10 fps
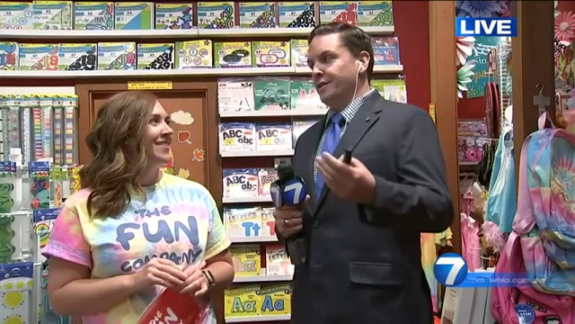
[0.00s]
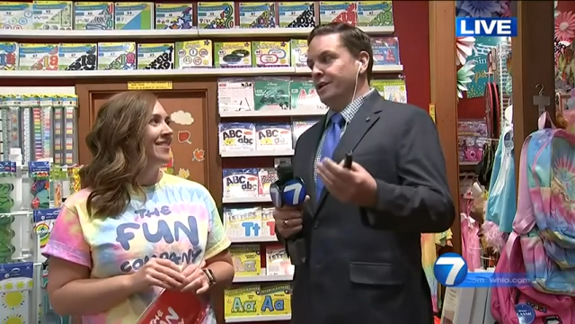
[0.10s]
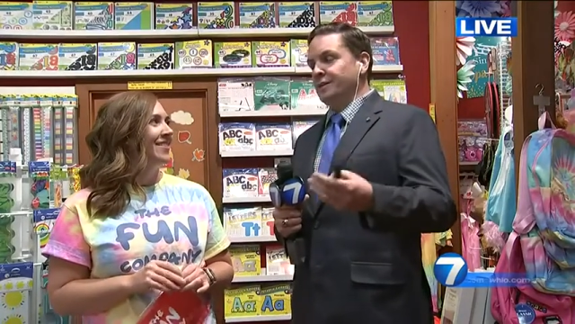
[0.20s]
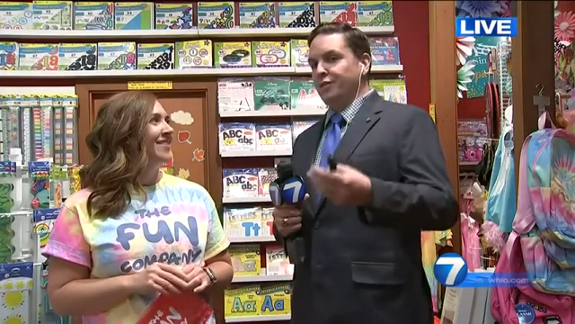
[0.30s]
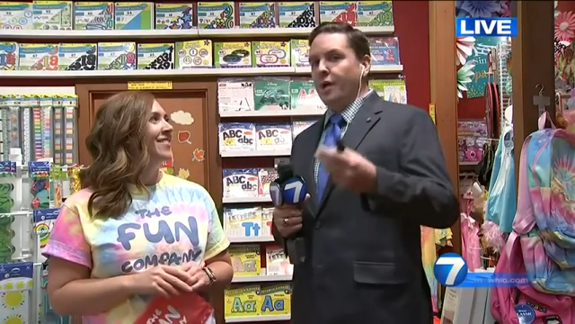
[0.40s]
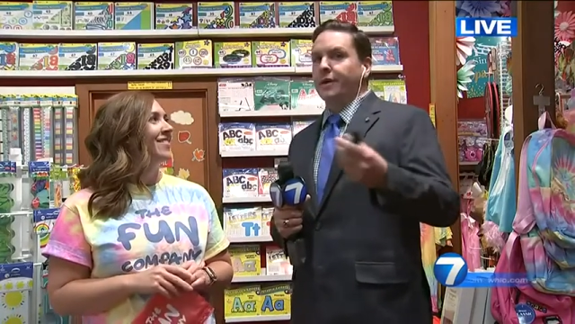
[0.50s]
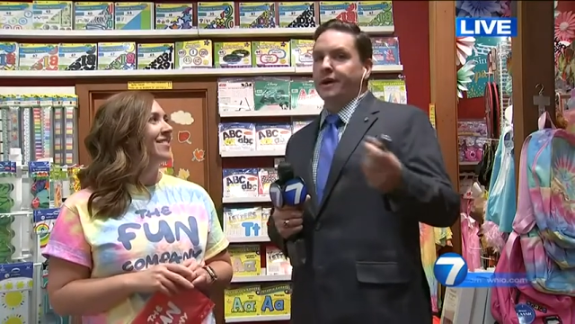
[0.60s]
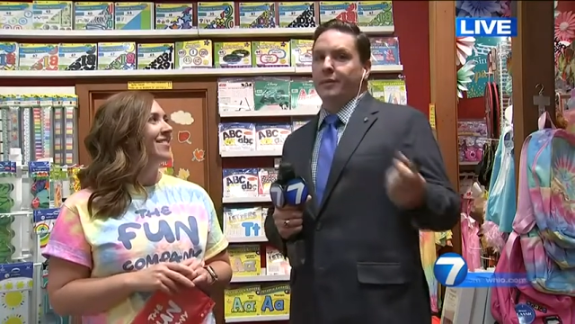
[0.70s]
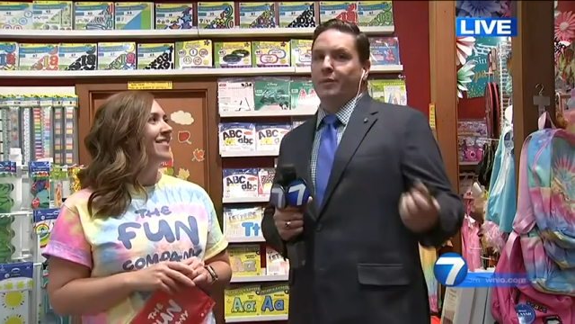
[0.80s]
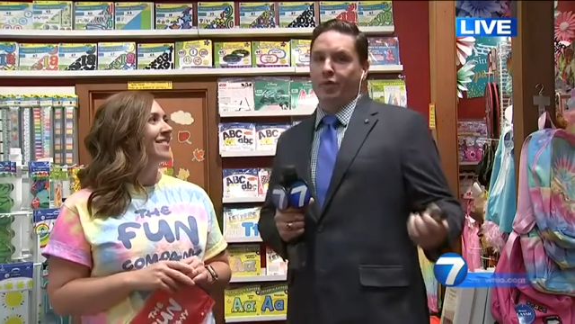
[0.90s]
Speaker 1: certain, it's probably
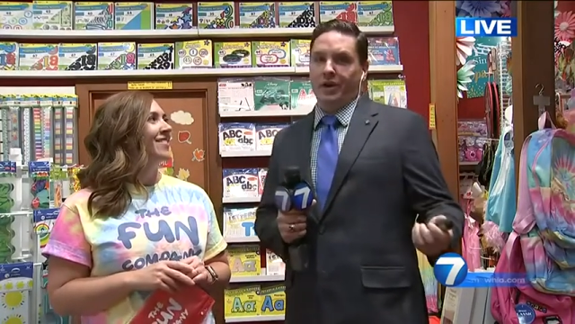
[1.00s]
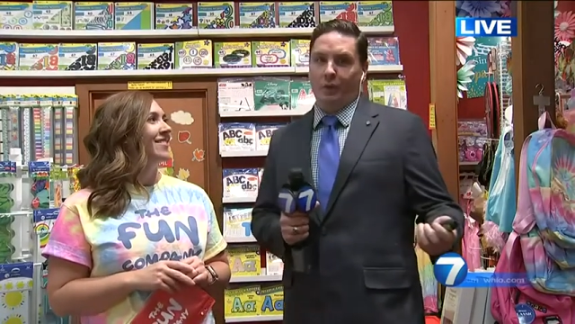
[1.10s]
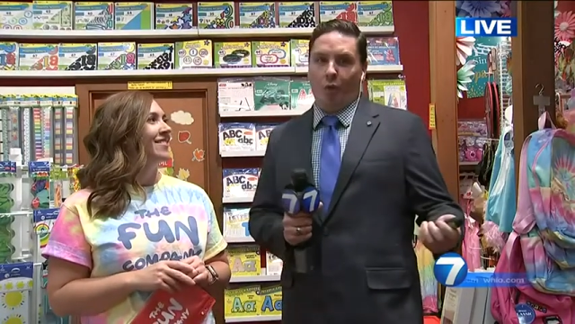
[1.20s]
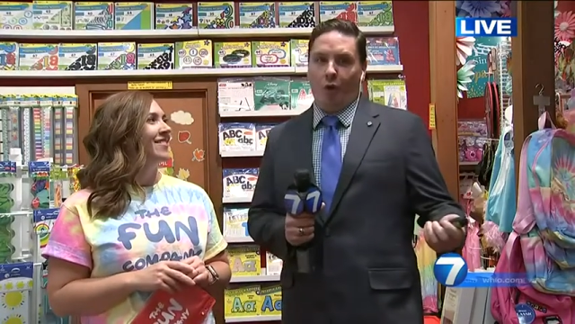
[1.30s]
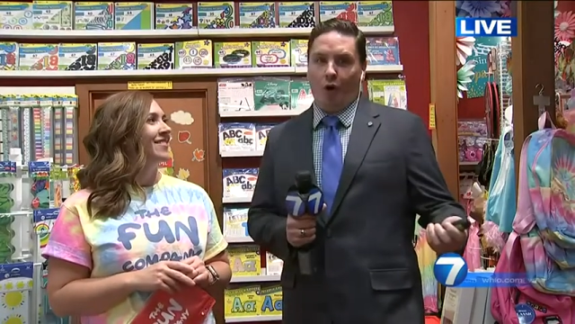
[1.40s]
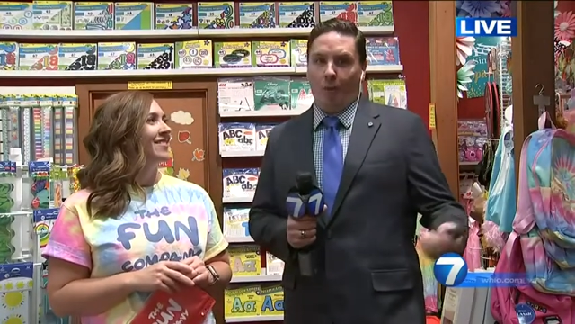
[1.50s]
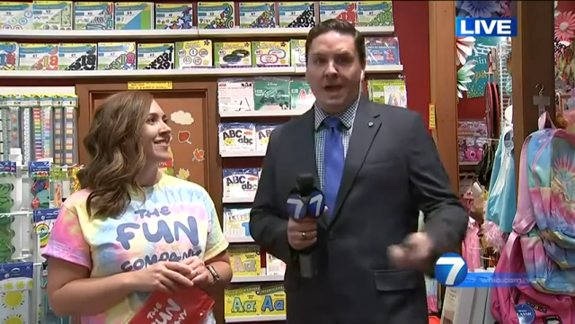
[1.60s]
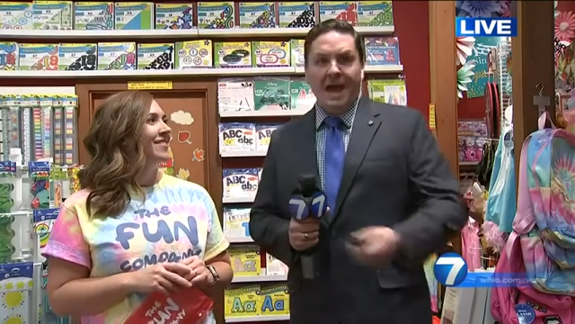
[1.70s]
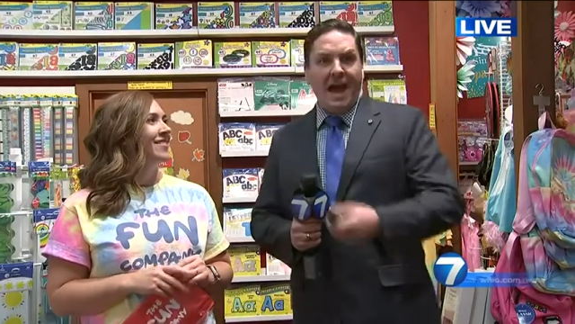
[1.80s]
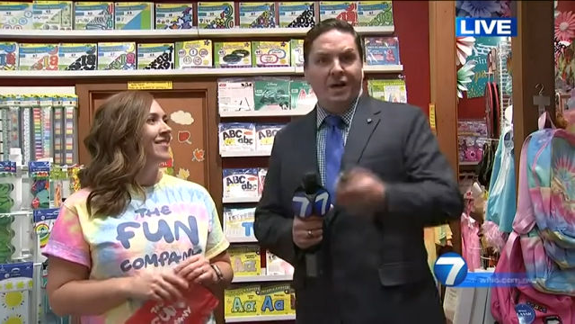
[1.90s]
going to be pretty
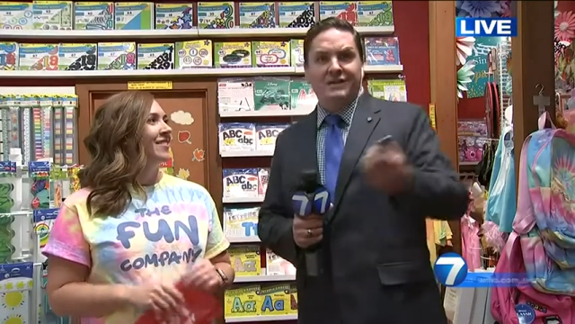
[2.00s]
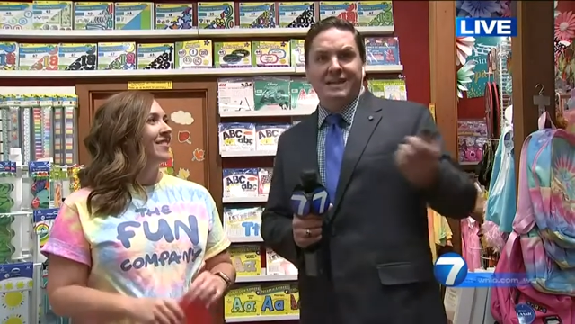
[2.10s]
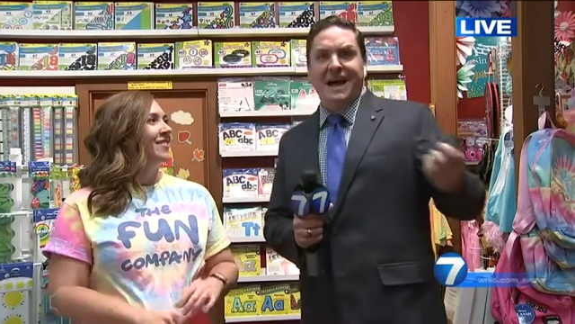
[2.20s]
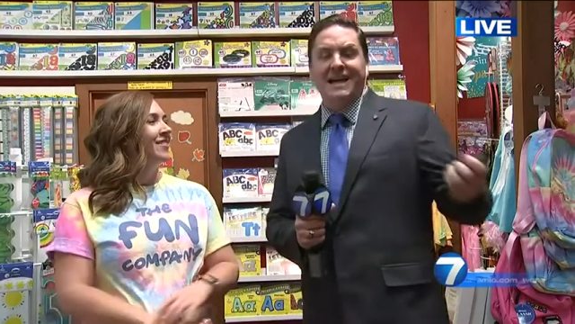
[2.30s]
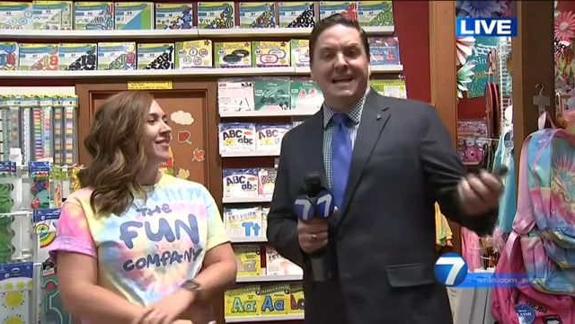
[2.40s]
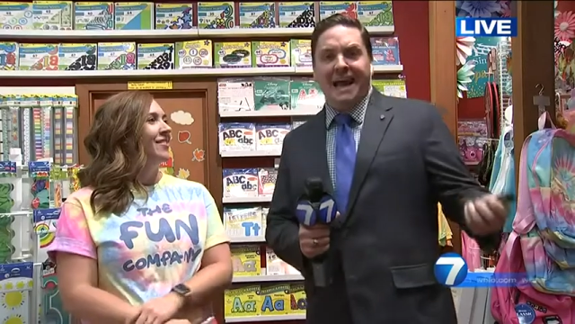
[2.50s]
warm. Outside